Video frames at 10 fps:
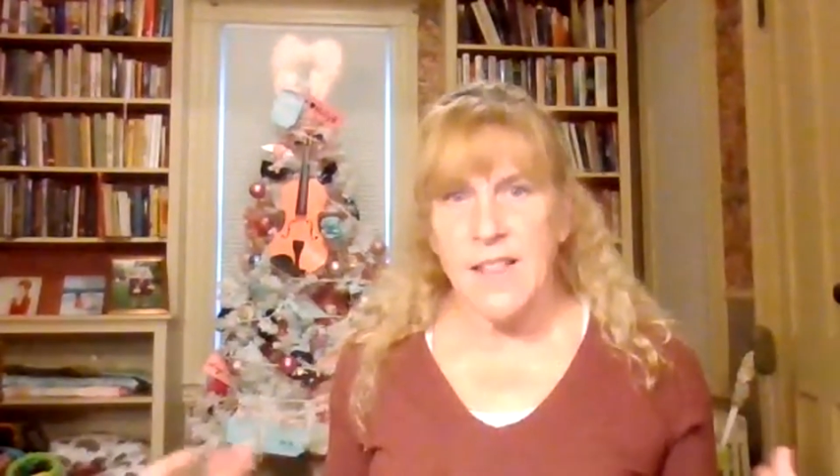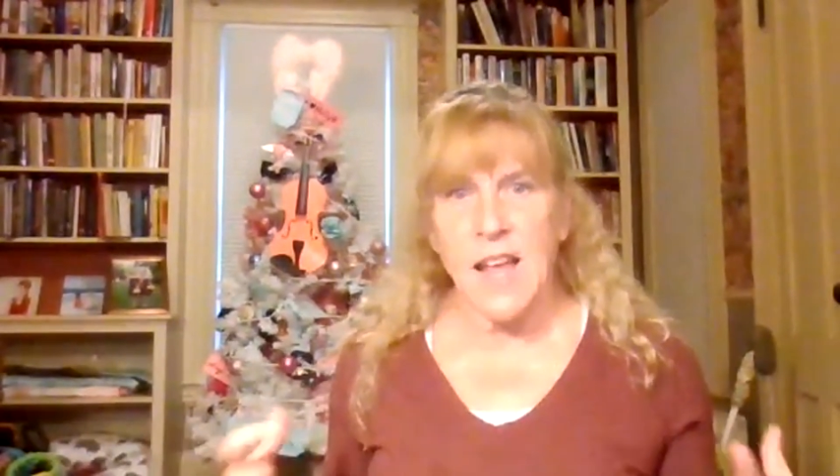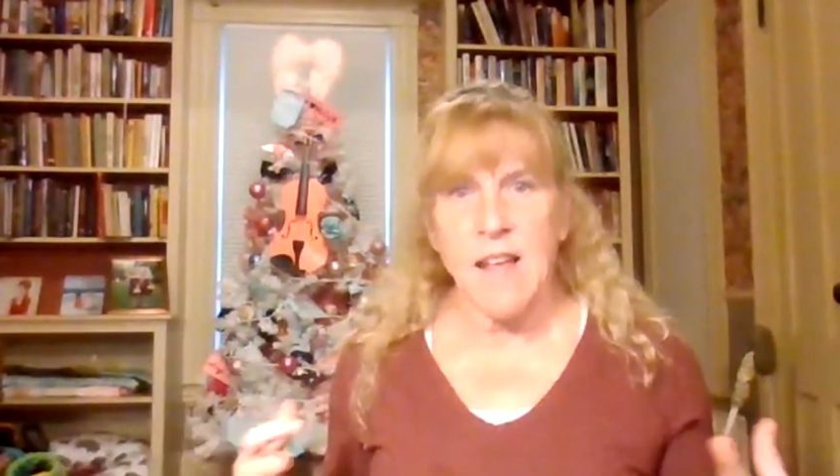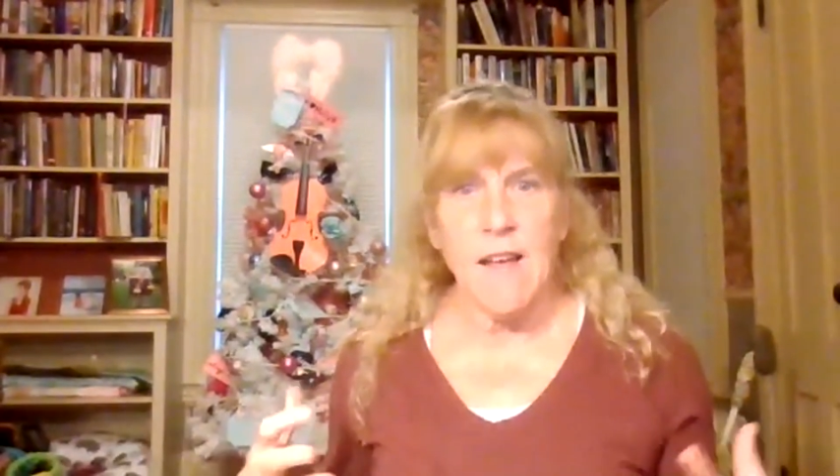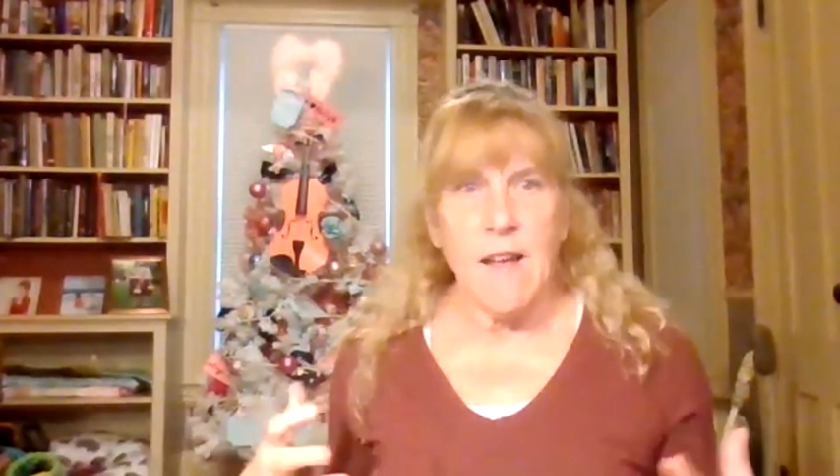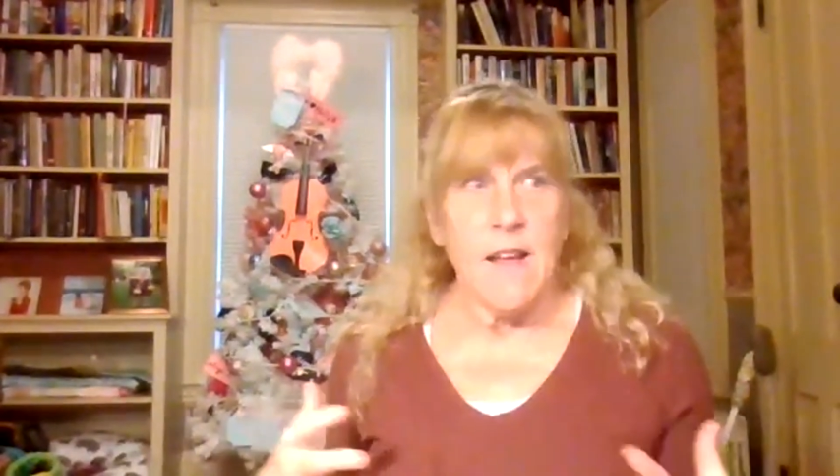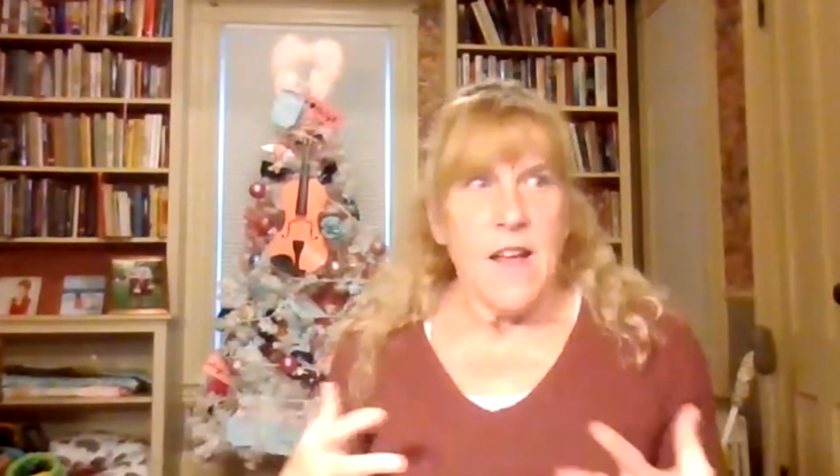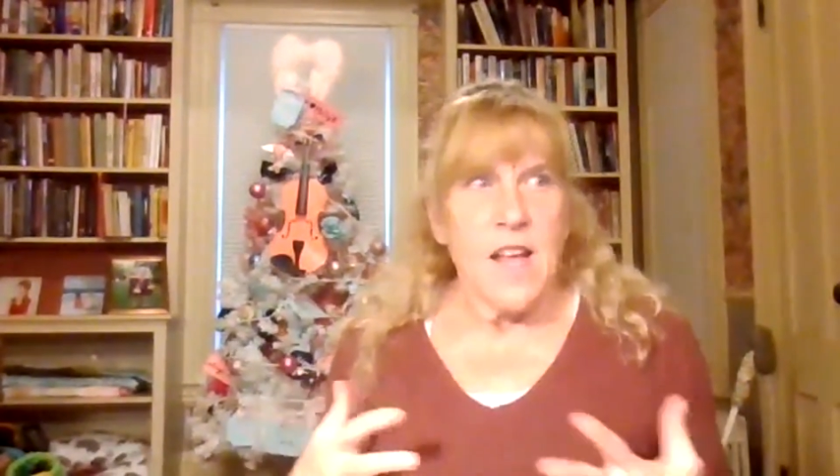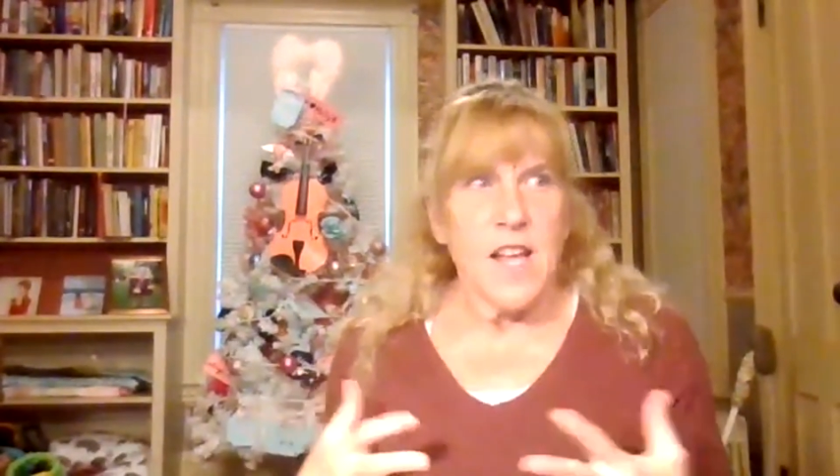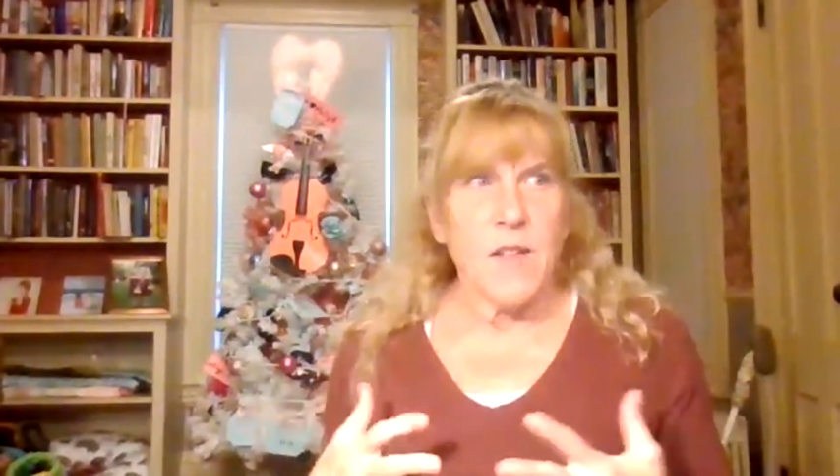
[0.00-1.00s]
And they
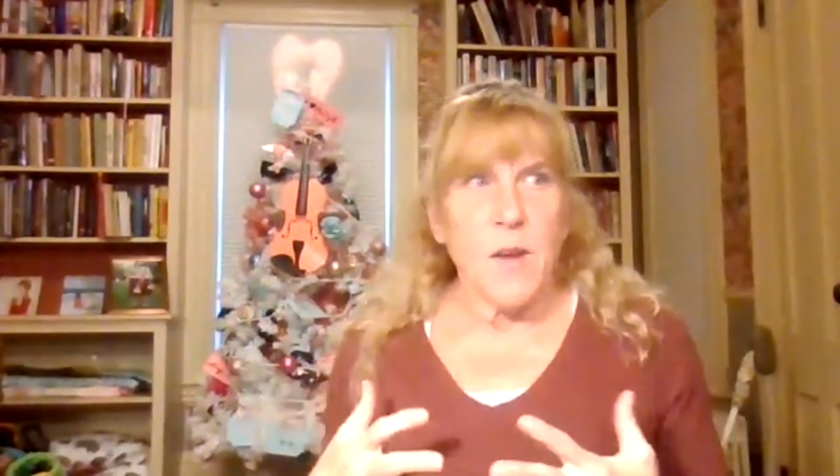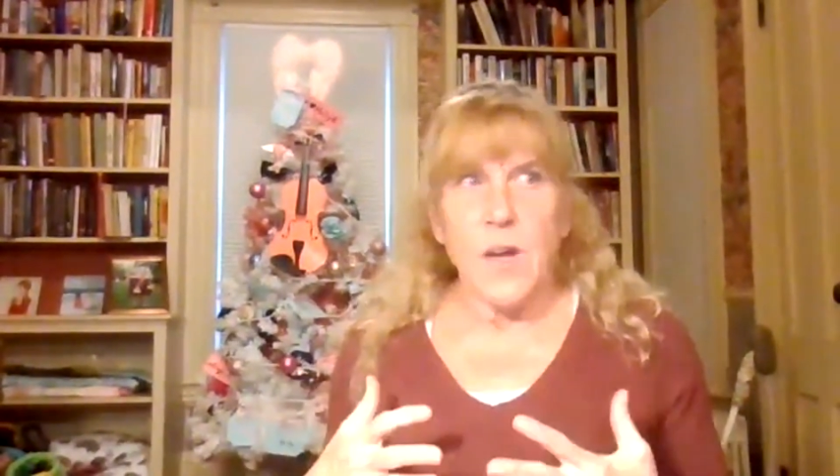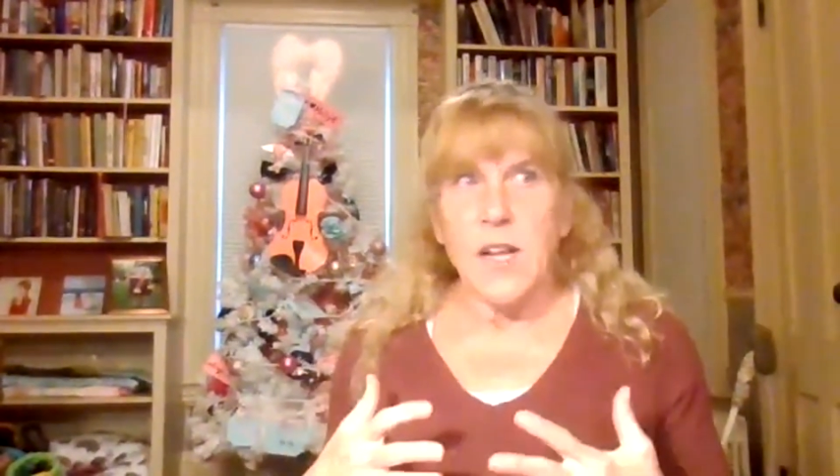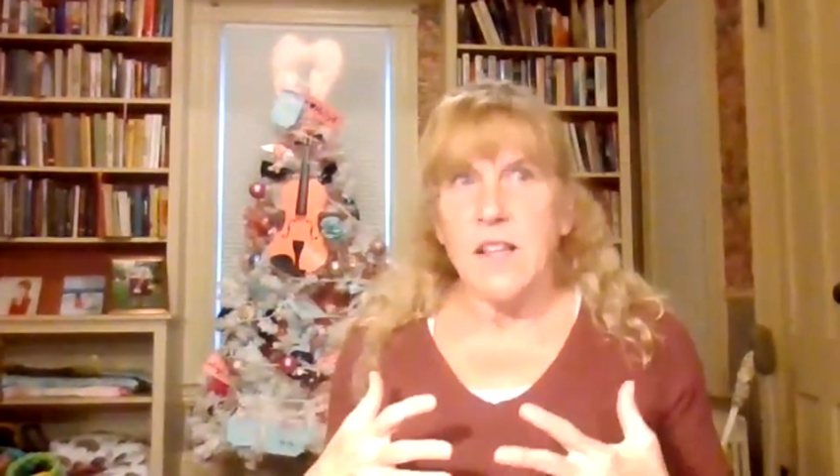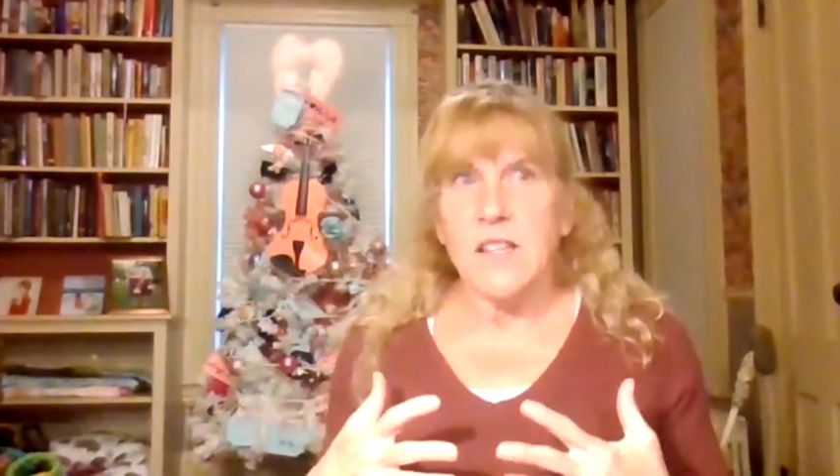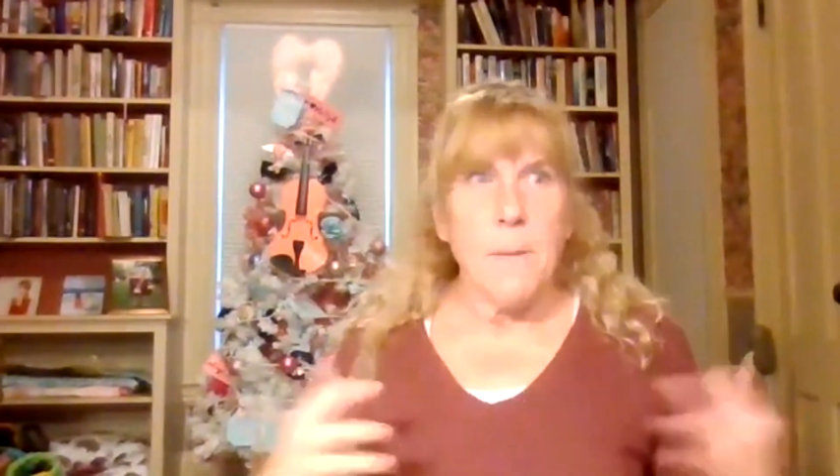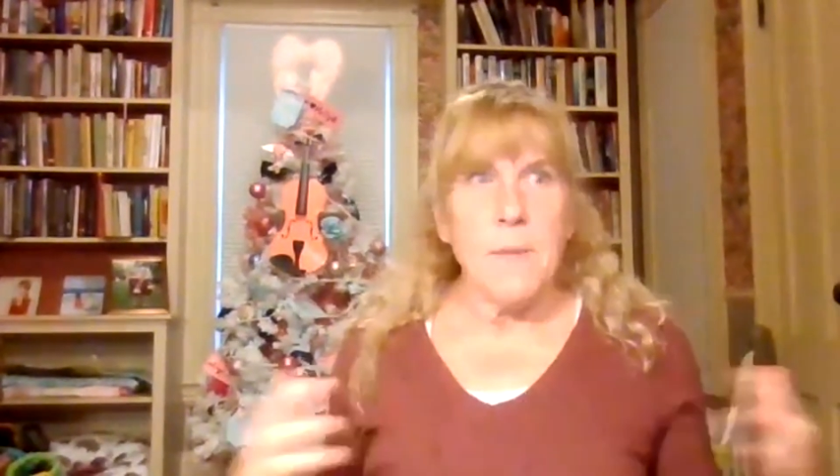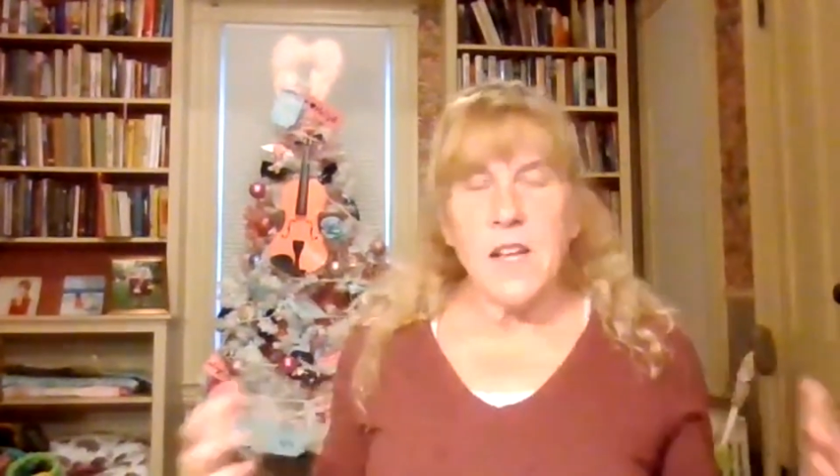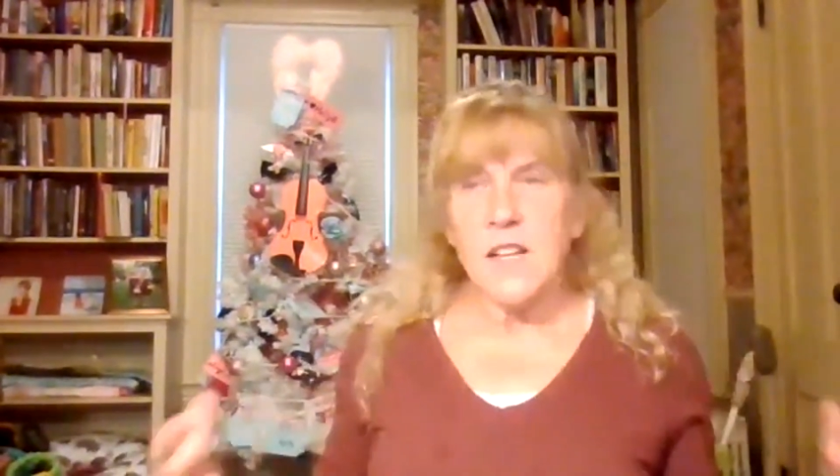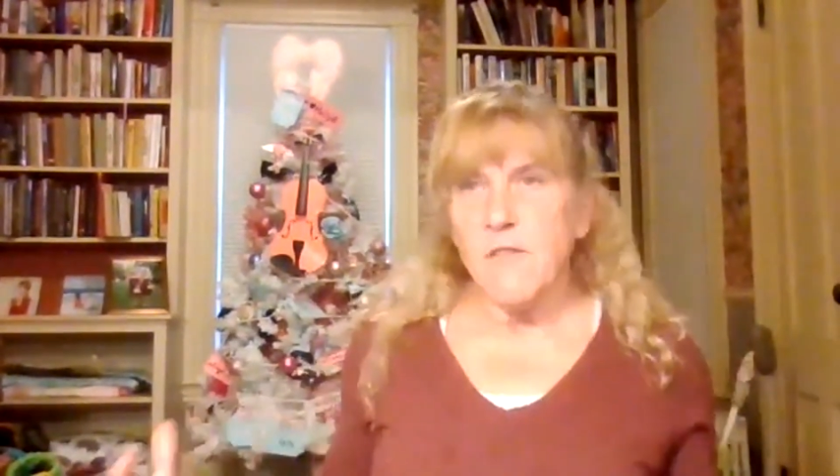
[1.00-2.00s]
were in a
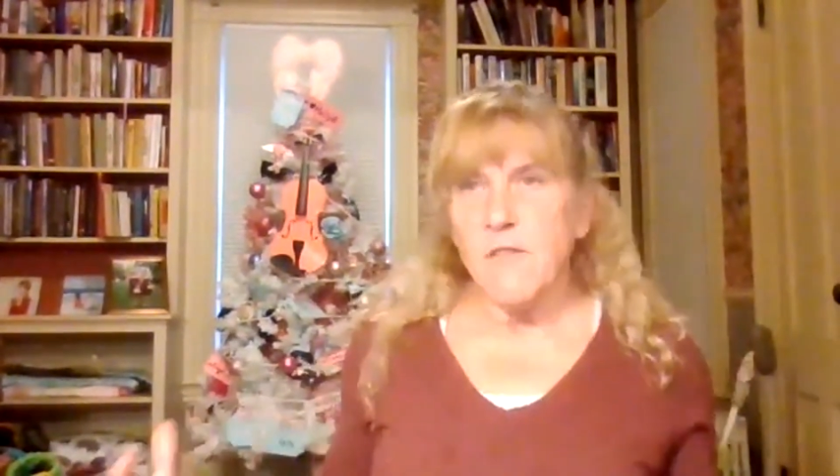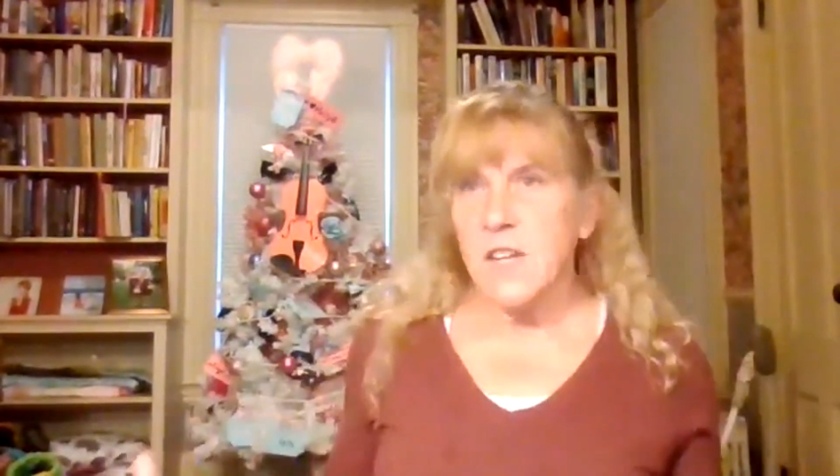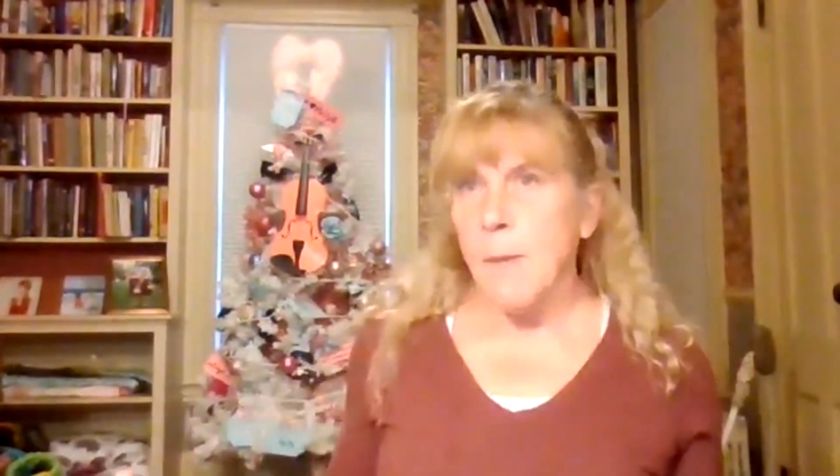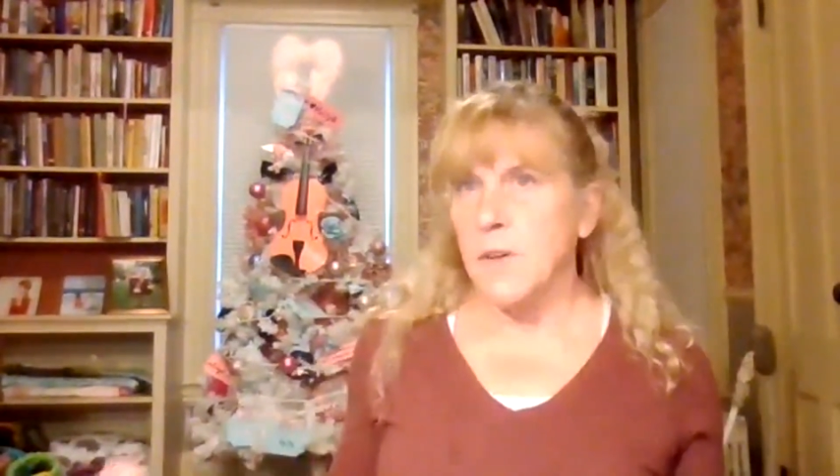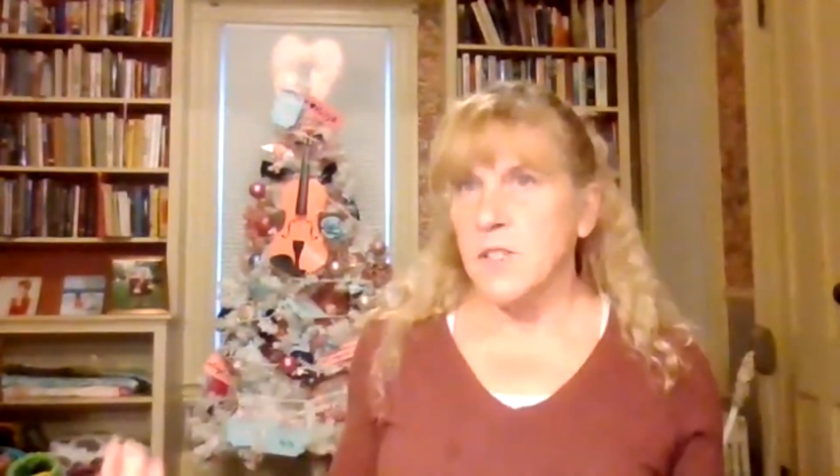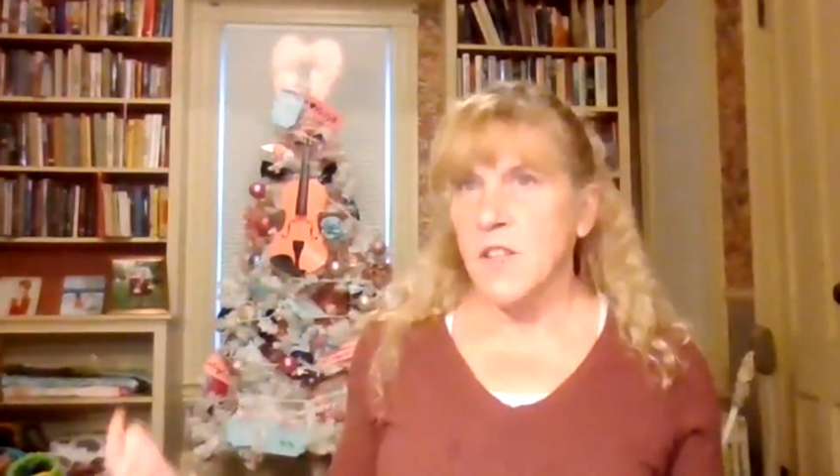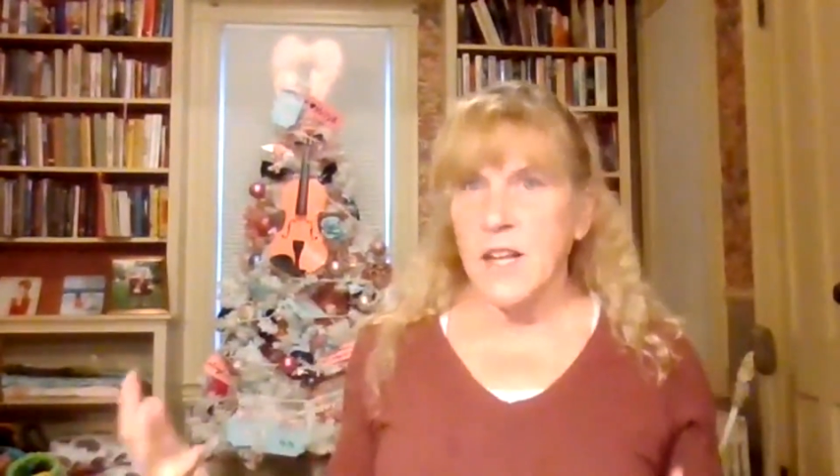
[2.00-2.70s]
million different numbers.